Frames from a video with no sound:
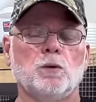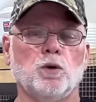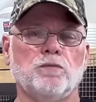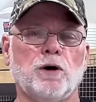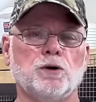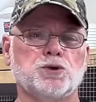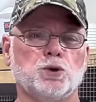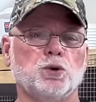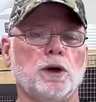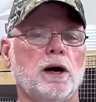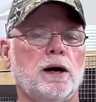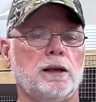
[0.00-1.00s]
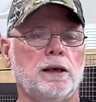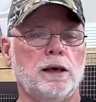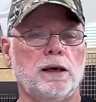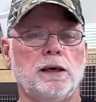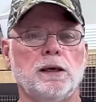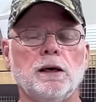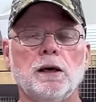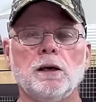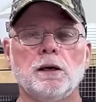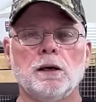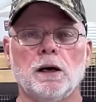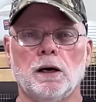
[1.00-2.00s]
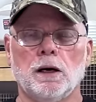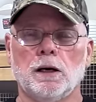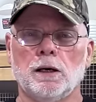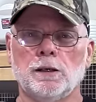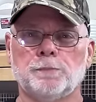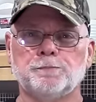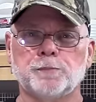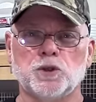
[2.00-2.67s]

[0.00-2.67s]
We've also got a uh,